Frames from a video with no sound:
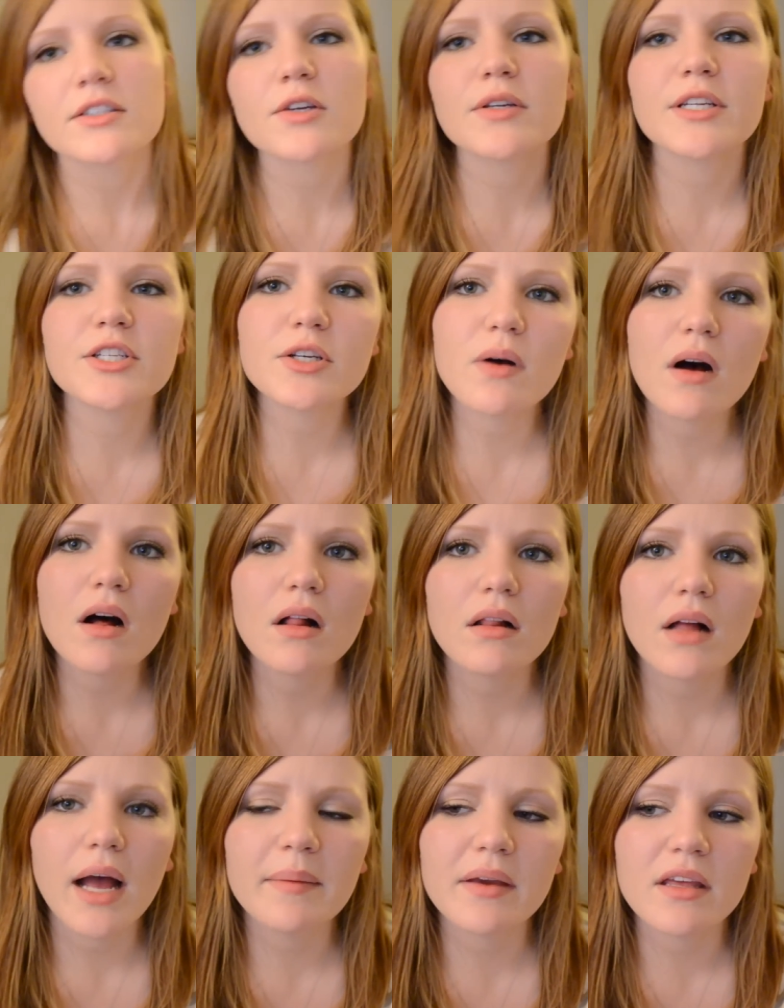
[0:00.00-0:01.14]
So did you
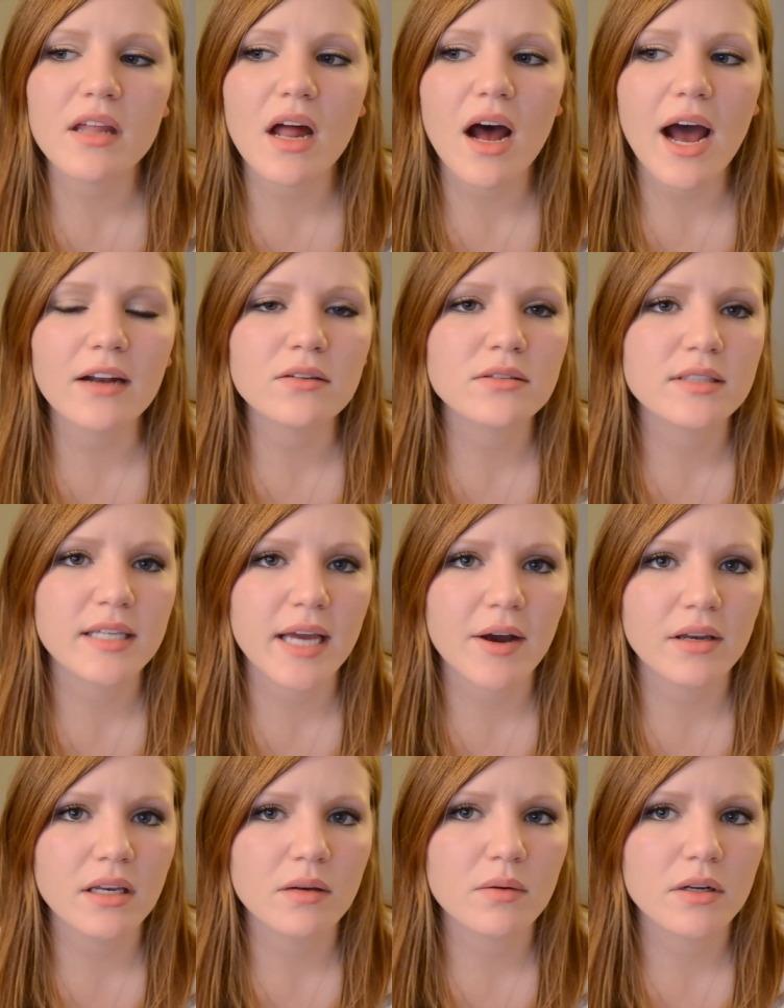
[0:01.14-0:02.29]
all, I mean, I don't see how
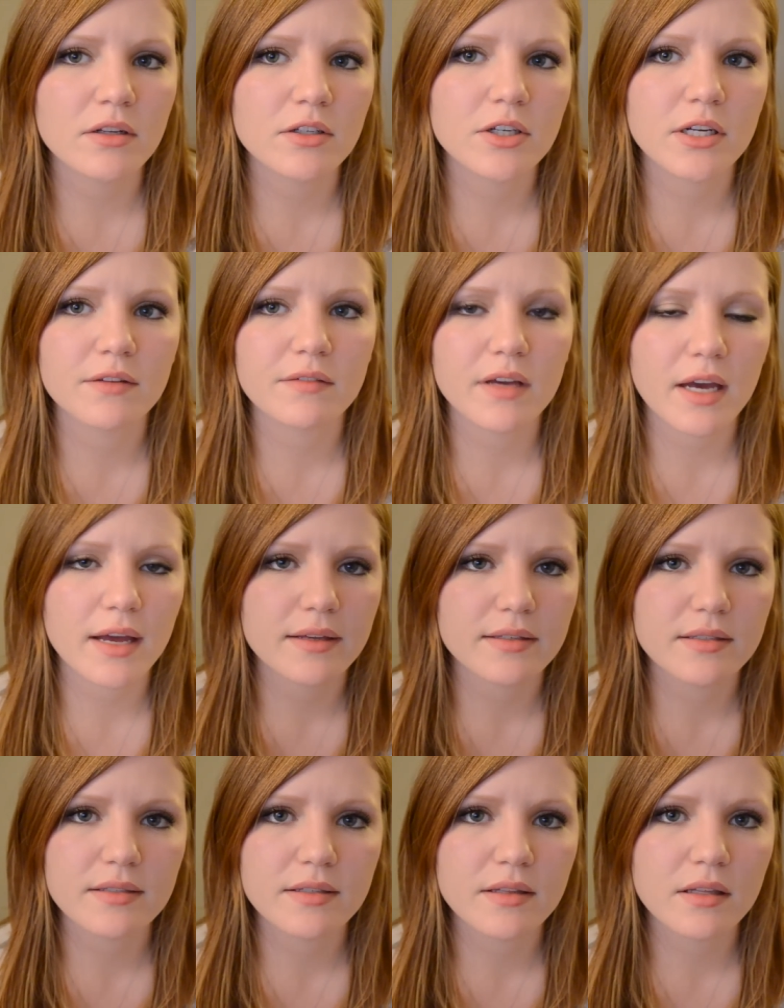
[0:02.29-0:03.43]
anyone could have
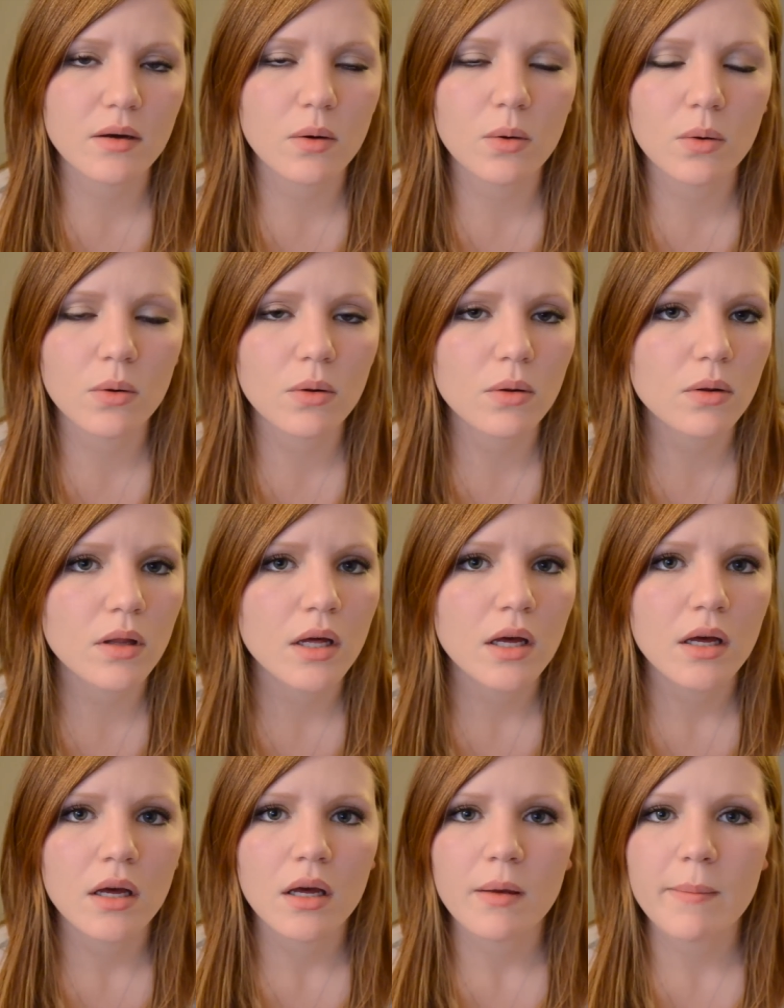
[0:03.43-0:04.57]
guessed the whole
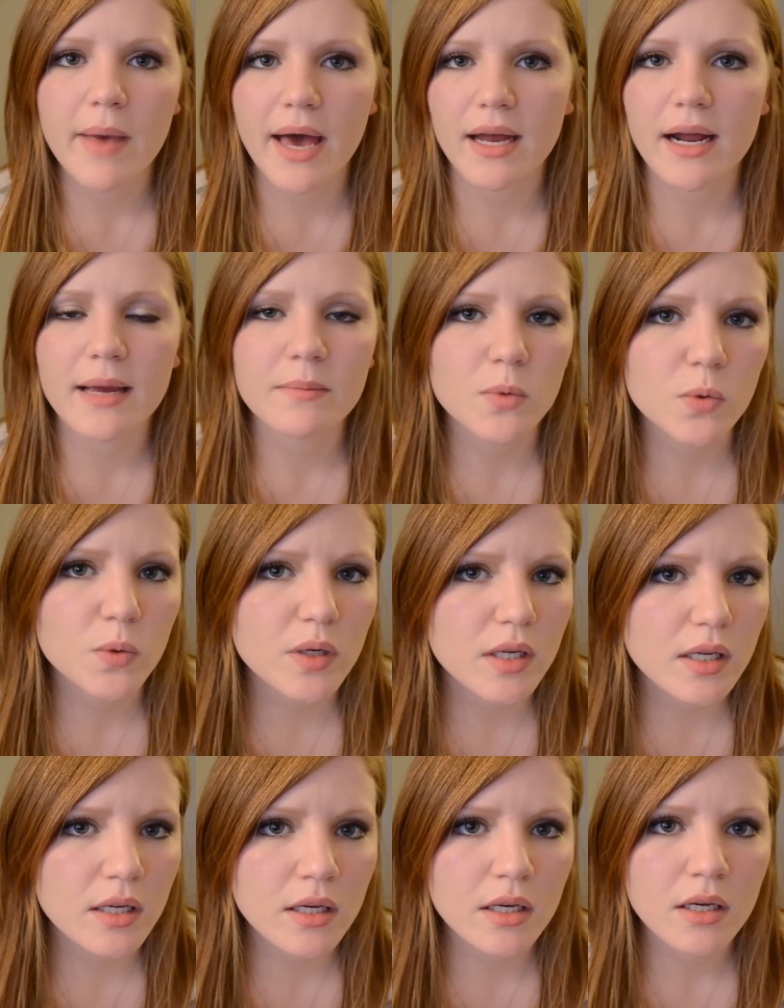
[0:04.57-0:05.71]
Mad-Eye
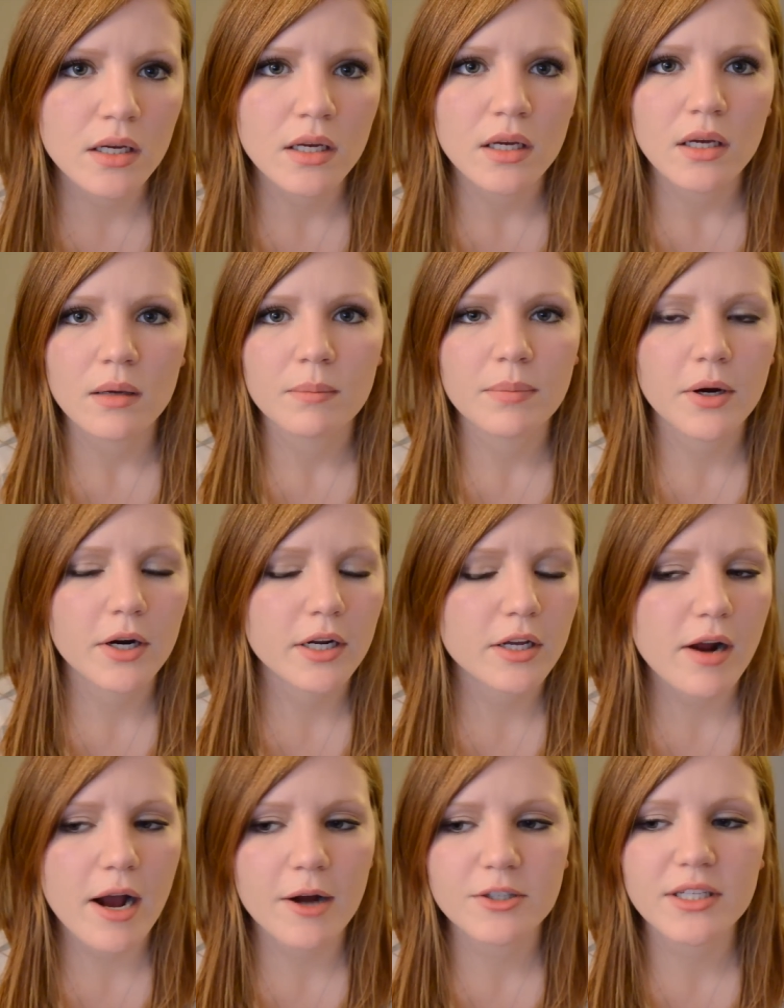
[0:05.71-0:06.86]
Moody, Barty
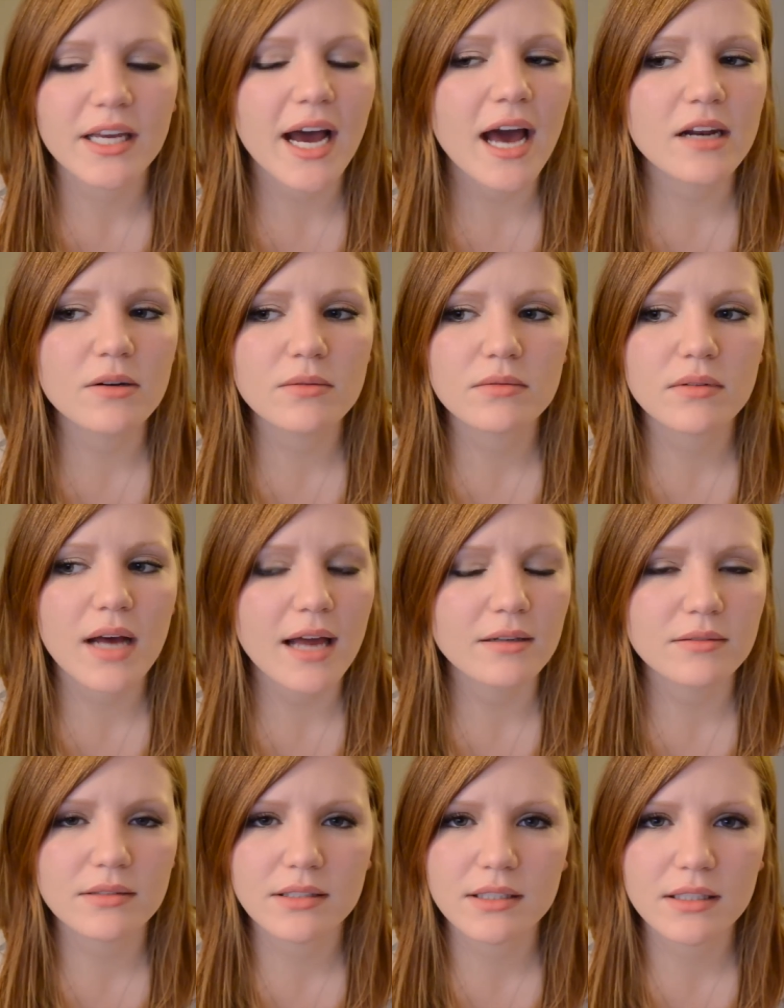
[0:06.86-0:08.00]
Crouch, like I
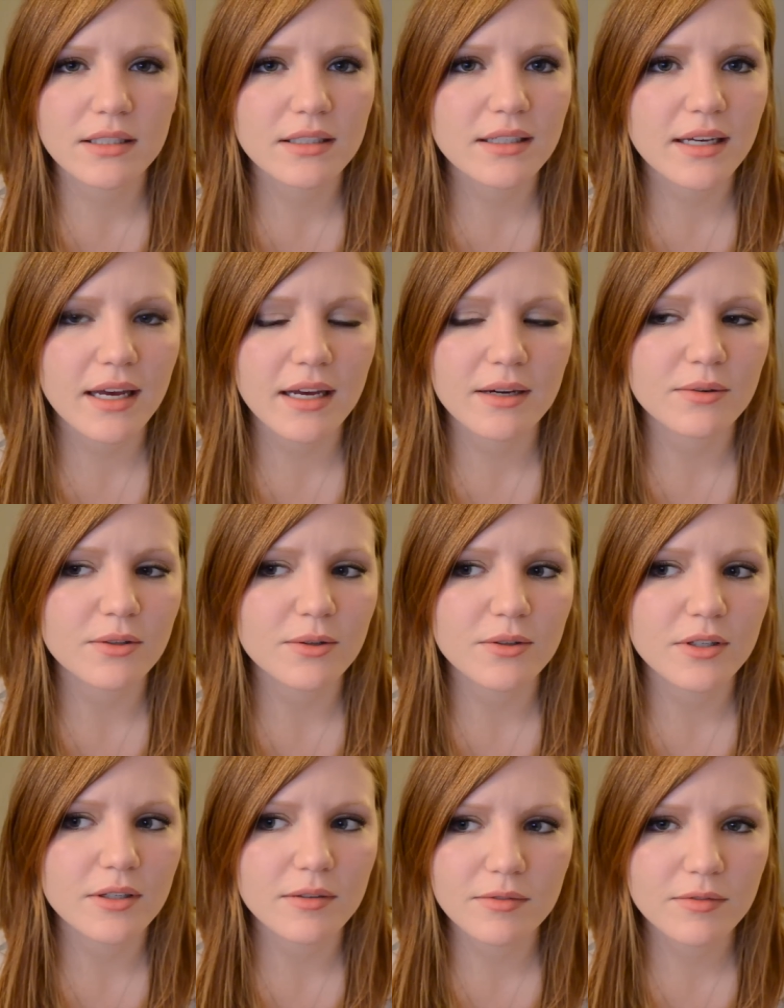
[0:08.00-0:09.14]
don't see how you
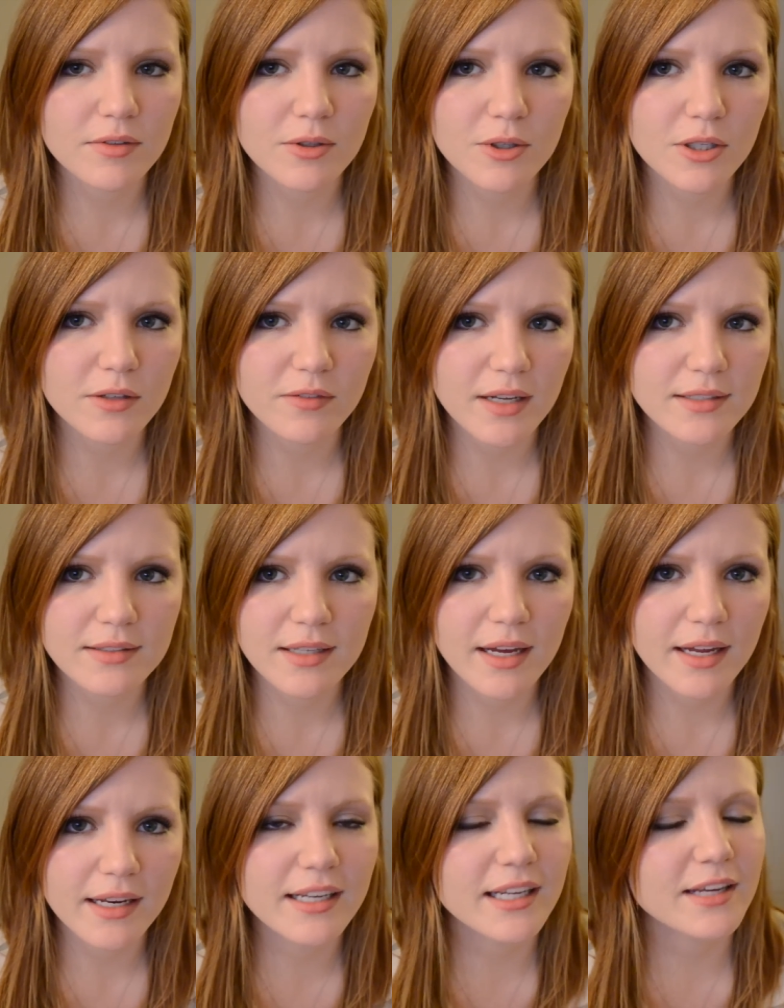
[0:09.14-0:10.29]
could have guessed
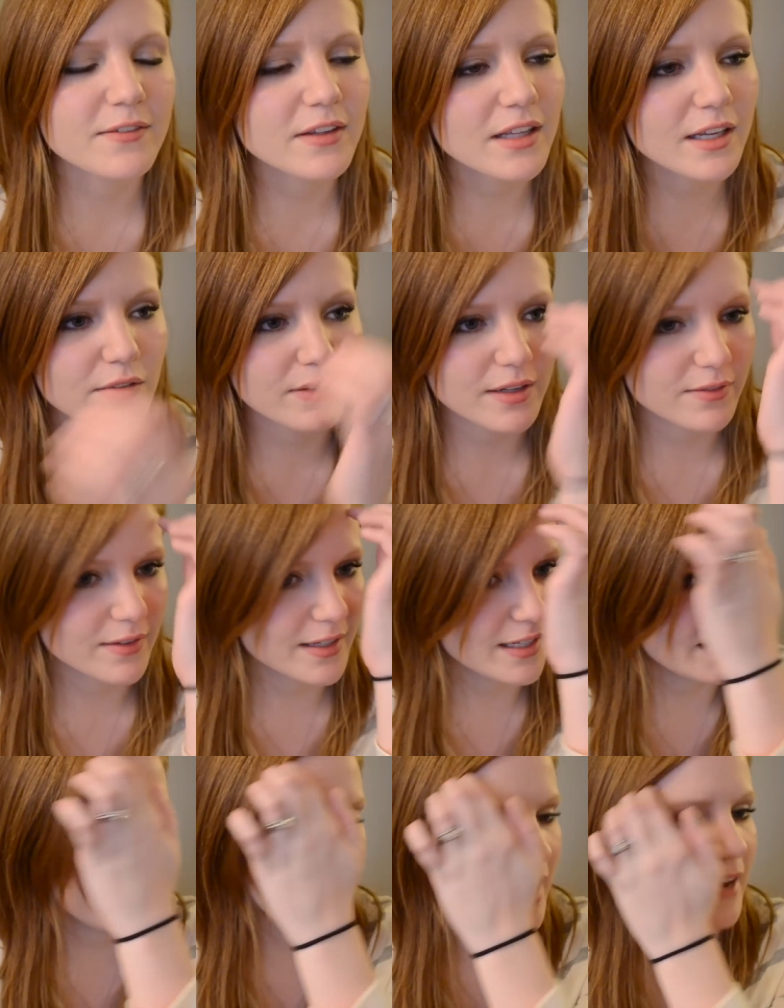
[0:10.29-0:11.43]
that. And even like
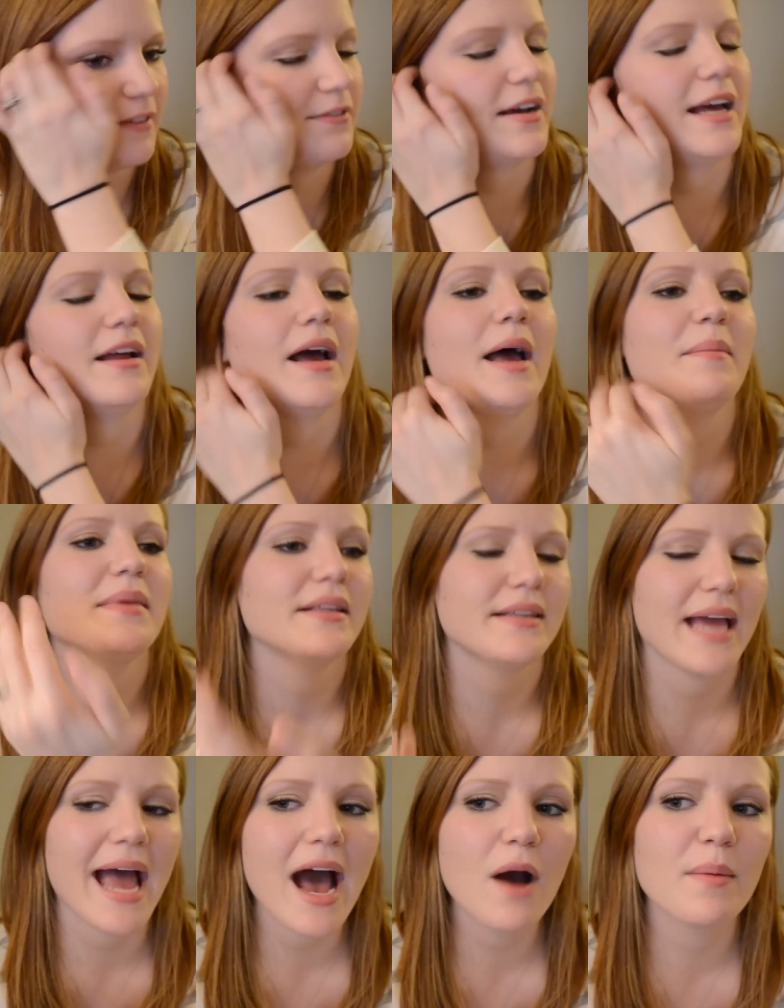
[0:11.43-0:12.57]
rereading it, I mean,
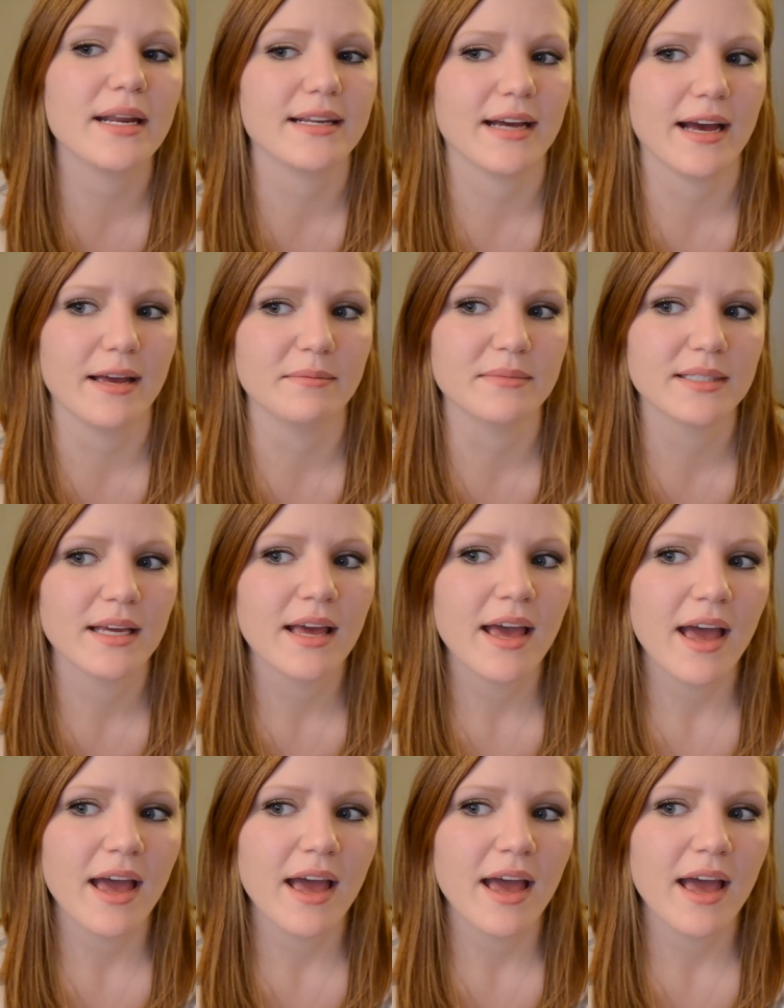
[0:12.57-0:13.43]
how many times